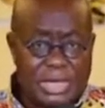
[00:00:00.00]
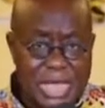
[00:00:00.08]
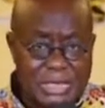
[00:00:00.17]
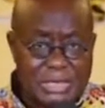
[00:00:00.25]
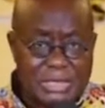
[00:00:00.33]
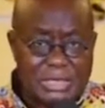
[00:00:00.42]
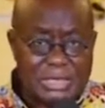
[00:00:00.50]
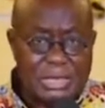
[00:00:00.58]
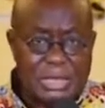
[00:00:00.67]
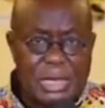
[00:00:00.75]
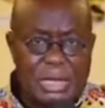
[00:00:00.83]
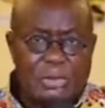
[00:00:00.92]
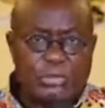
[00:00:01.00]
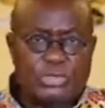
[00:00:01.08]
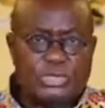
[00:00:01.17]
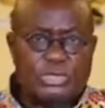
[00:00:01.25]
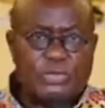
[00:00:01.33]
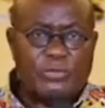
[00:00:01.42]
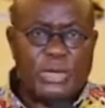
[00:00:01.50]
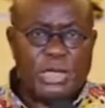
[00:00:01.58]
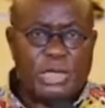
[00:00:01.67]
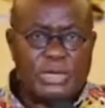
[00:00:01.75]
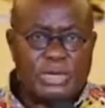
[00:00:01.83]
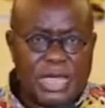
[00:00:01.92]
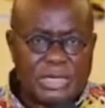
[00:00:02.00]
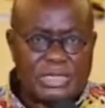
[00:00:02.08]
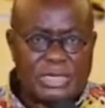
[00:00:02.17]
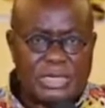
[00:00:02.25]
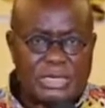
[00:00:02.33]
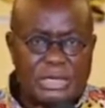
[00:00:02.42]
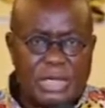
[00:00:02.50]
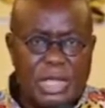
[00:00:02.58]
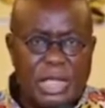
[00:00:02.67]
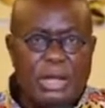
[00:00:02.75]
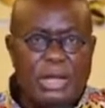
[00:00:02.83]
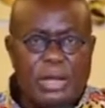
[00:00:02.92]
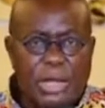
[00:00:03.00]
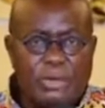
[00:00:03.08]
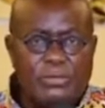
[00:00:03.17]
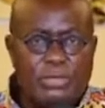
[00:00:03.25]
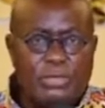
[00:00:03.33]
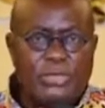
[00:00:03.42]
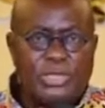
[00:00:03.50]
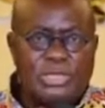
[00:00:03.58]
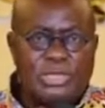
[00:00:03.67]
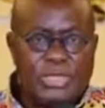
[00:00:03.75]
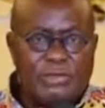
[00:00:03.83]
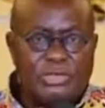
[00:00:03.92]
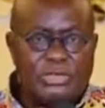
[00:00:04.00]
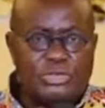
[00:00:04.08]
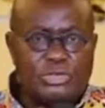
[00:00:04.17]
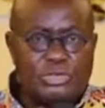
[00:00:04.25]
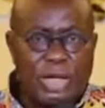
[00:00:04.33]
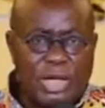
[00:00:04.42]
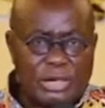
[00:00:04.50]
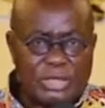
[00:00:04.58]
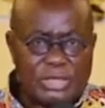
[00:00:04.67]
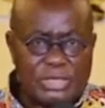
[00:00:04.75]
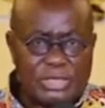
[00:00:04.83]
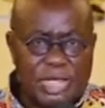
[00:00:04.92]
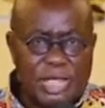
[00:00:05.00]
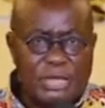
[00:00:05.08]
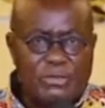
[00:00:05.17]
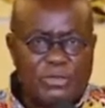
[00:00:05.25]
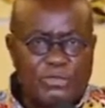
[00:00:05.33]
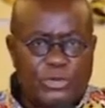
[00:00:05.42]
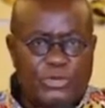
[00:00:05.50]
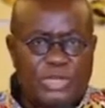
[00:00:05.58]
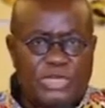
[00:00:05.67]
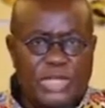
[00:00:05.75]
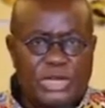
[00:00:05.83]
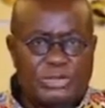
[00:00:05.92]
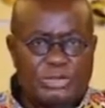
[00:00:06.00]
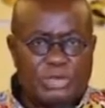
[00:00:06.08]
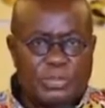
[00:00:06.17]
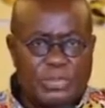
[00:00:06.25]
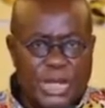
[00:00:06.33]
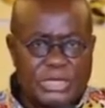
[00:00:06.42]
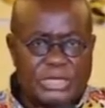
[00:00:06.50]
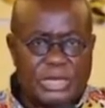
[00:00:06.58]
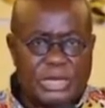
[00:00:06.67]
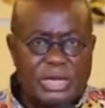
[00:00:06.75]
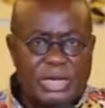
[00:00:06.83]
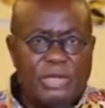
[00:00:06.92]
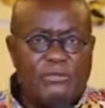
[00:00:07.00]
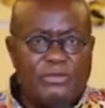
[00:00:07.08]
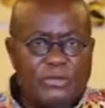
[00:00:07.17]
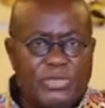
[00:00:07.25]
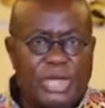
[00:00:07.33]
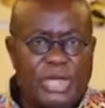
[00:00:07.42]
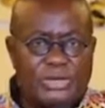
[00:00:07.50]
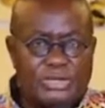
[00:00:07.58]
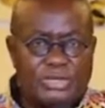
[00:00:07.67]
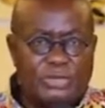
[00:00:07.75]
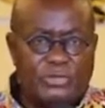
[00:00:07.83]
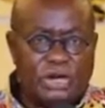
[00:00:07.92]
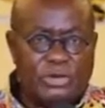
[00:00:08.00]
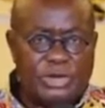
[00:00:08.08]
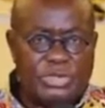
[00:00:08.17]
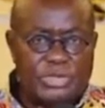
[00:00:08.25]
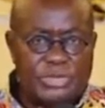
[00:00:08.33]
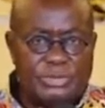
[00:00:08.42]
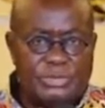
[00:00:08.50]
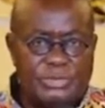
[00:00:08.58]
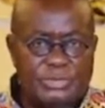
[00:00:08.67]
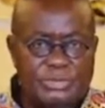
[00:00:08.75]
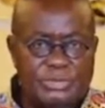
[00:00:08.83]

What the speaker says: a test which should have been conducted not more than 72 hours before the scheduled departure from the country of origin.